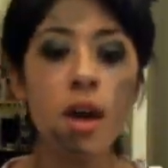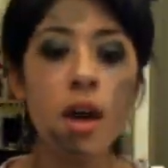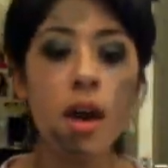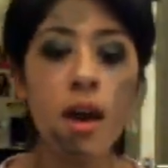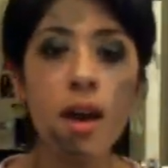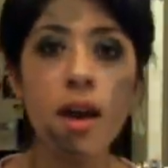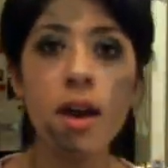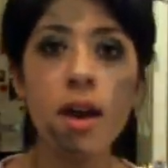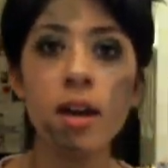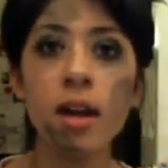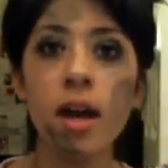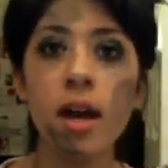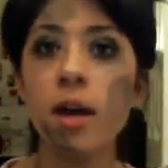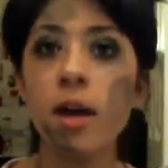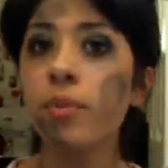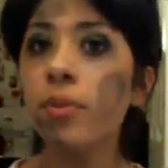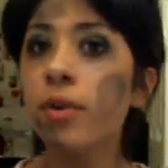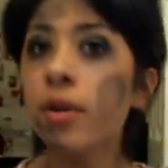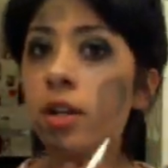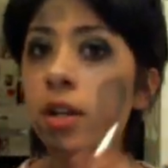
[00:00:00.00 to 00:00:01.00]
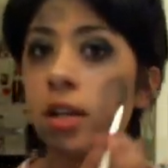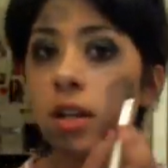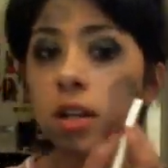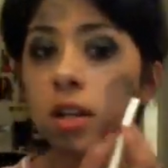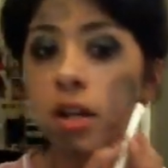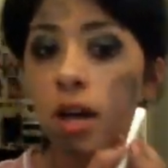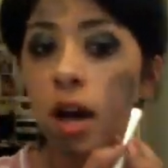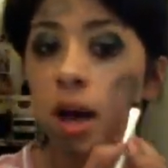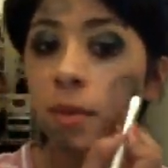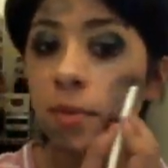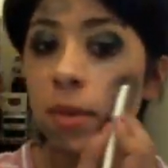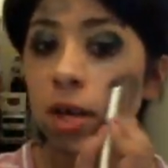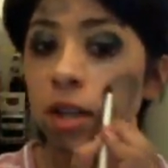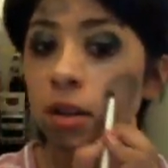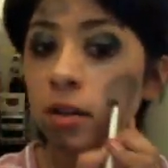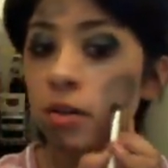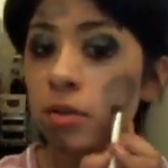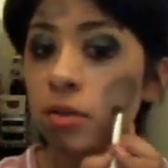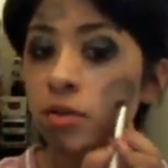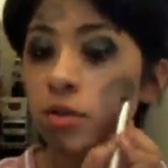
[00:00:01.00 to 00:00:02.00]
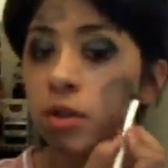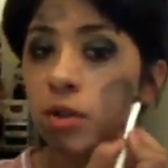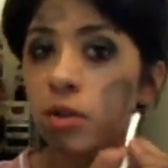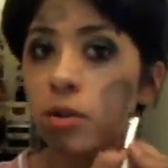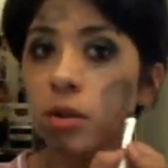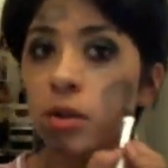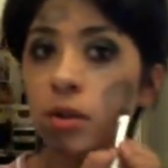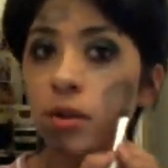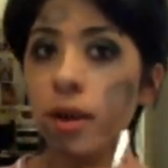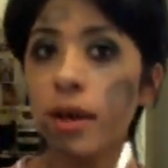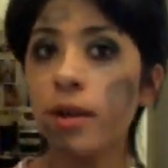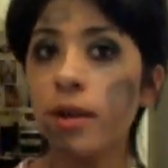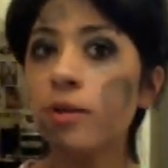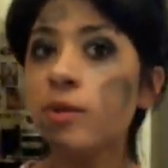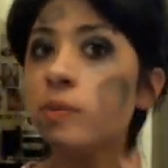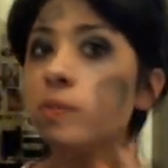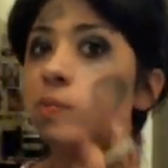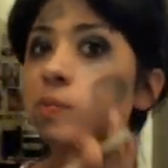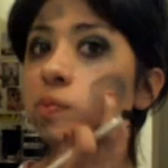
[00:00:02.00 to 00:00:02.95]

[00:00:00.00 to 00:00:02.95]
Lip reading: And I made a little circle around.